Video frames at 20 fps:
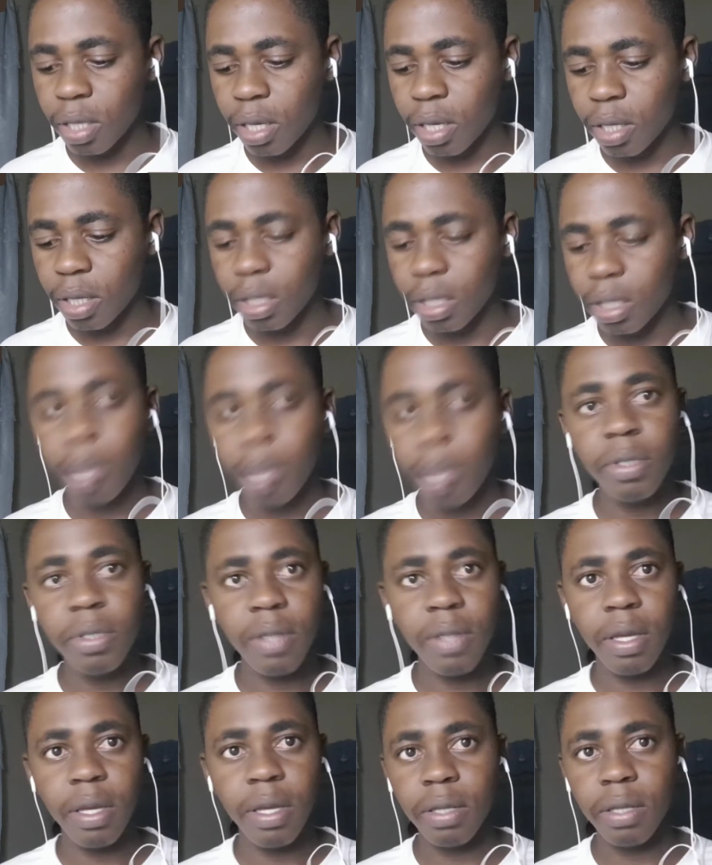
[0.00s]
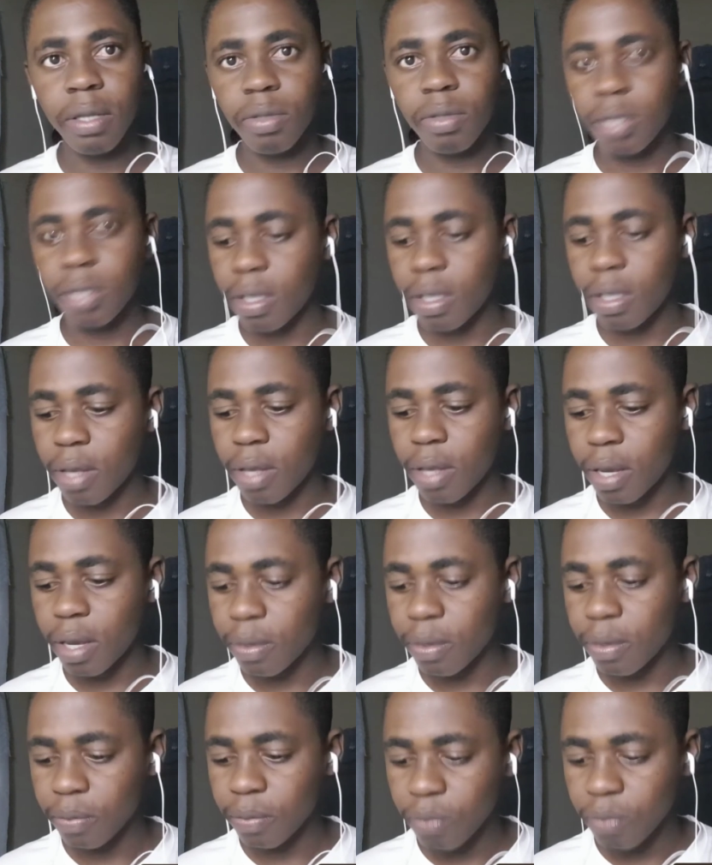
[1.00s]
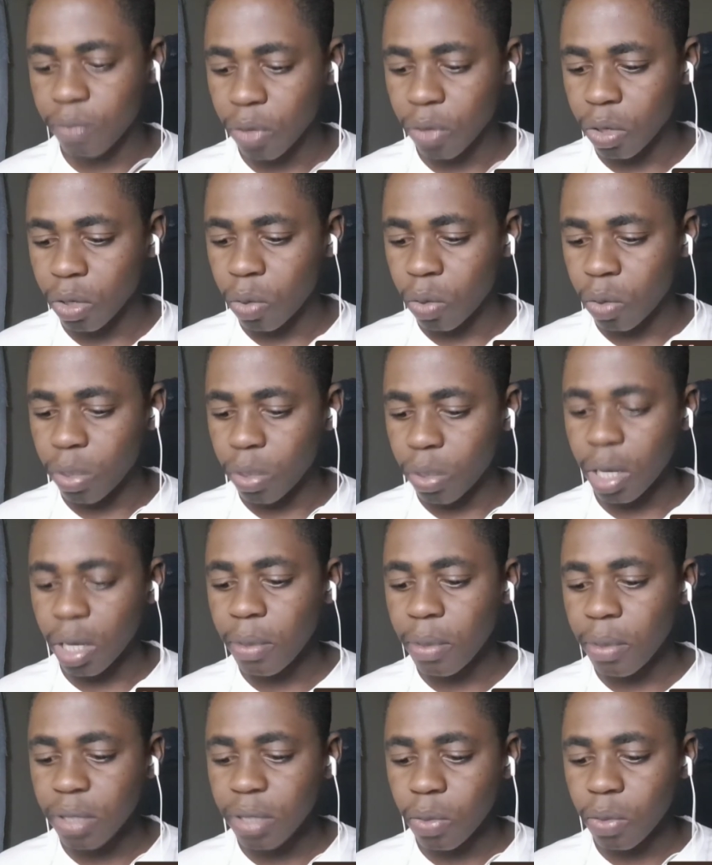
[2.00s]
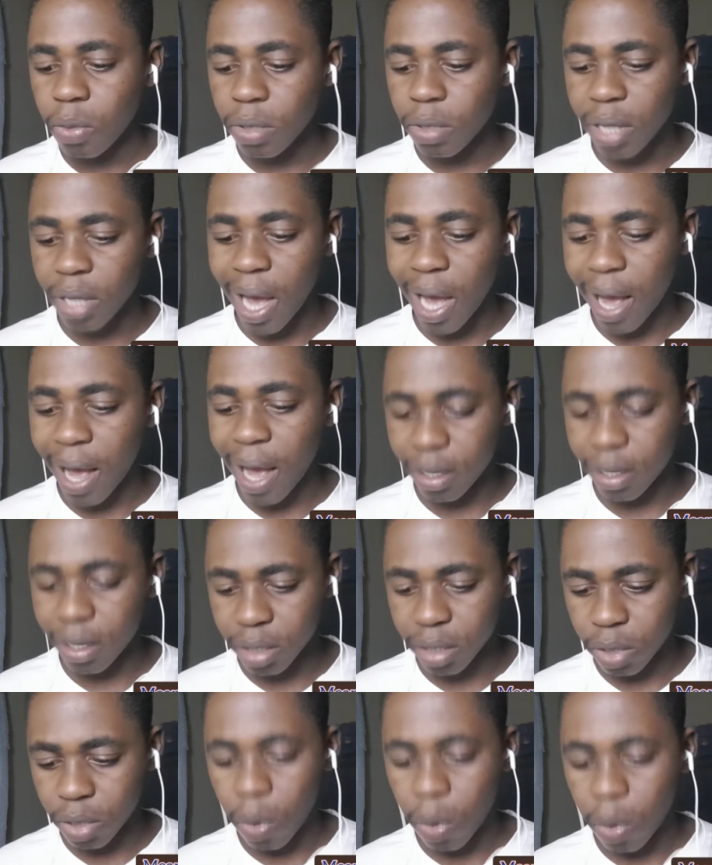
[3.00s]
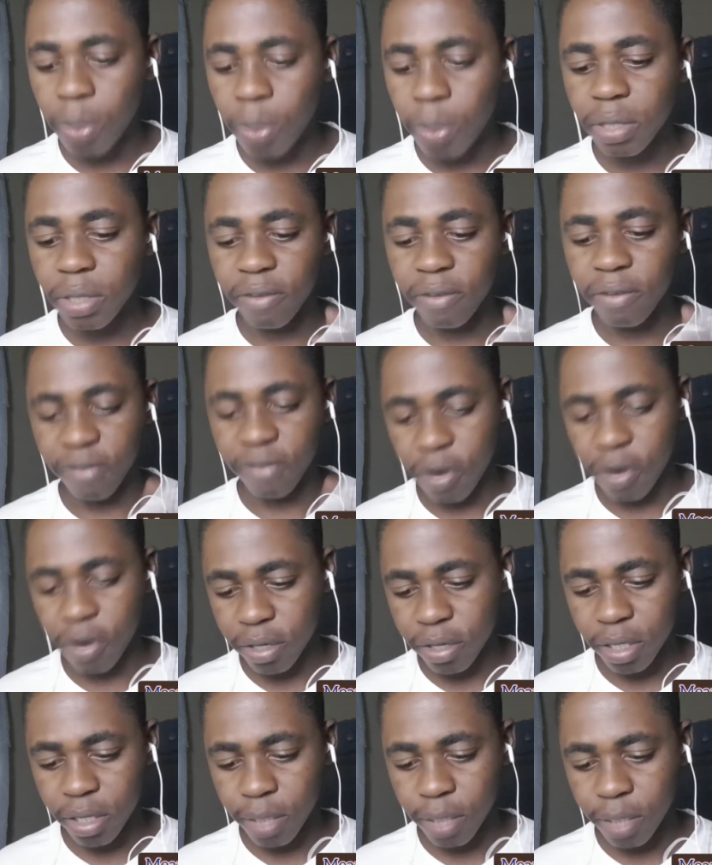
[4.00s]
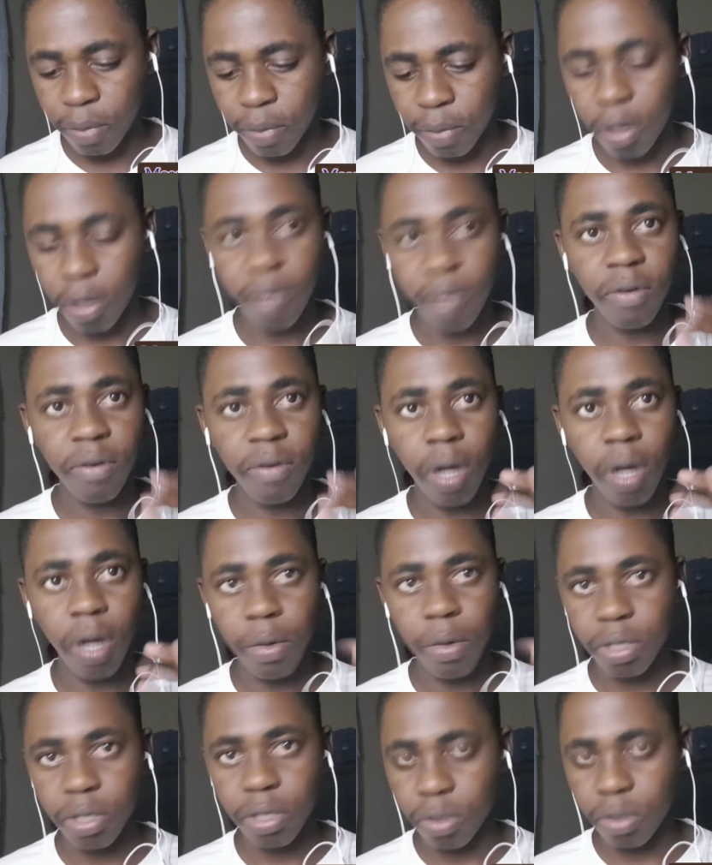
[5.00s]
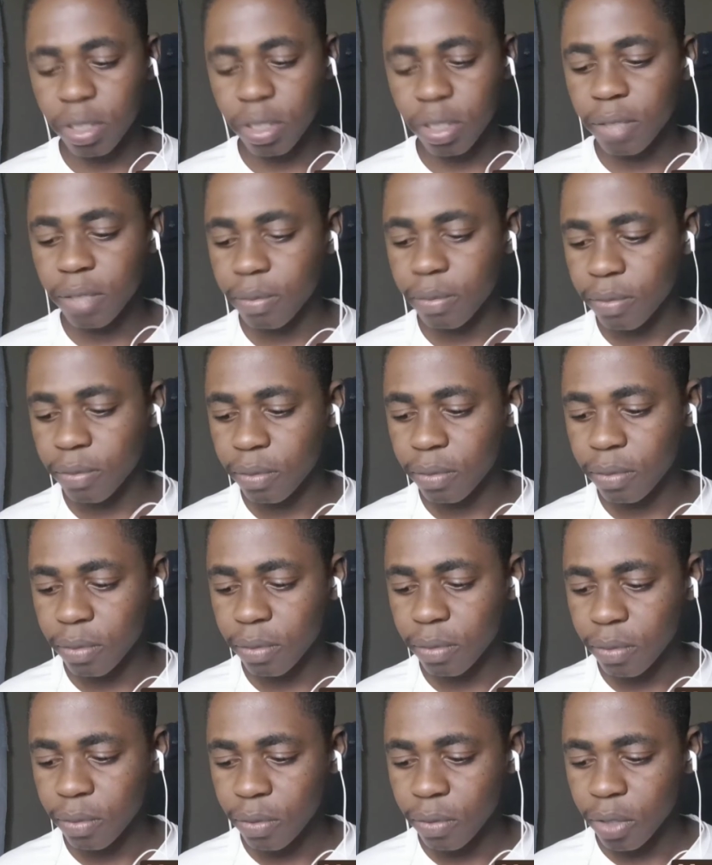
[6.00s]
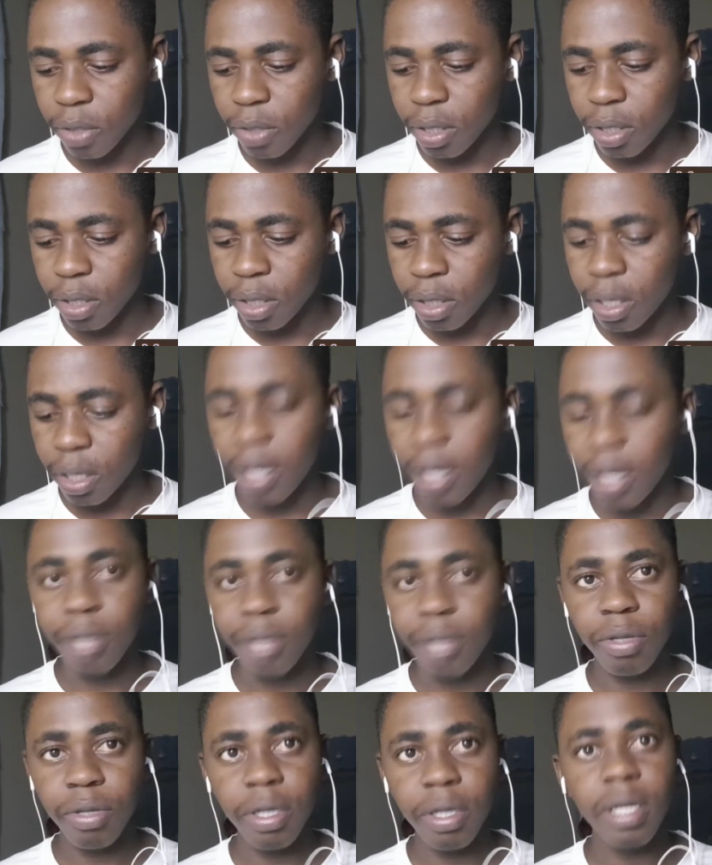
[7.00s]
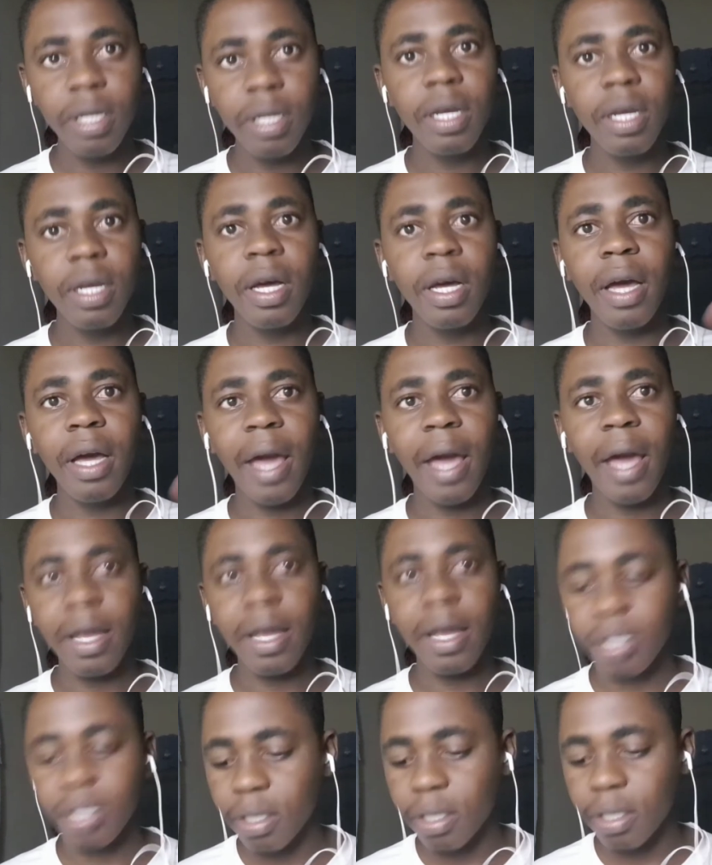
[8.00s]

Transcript: Demosthenes, who said that when Demosthenes was asked what was the first part of oratory, he answered action.